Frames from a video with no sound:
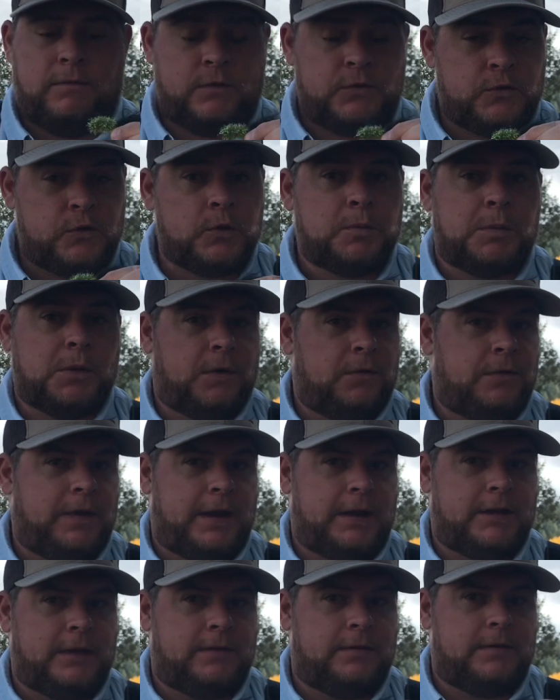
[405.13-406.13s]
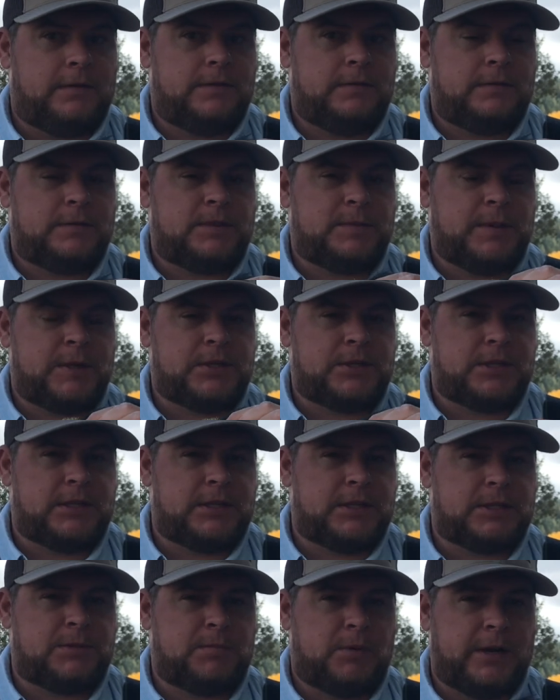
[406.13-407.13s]
super effective, especially
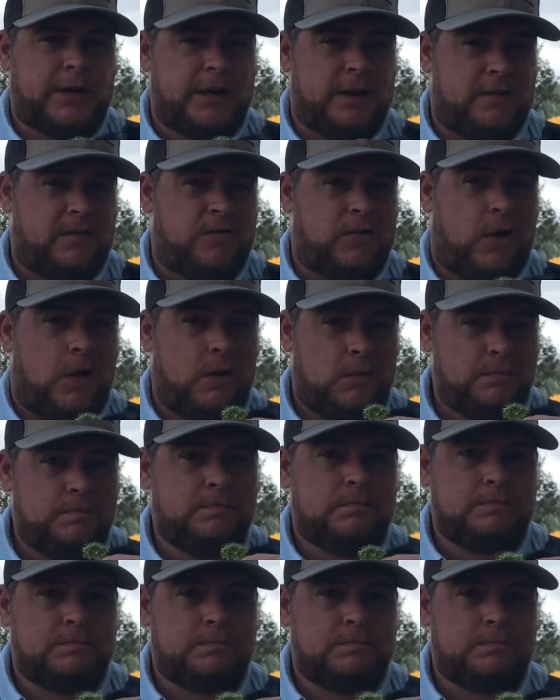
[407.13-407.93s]
in the spring and in the fall.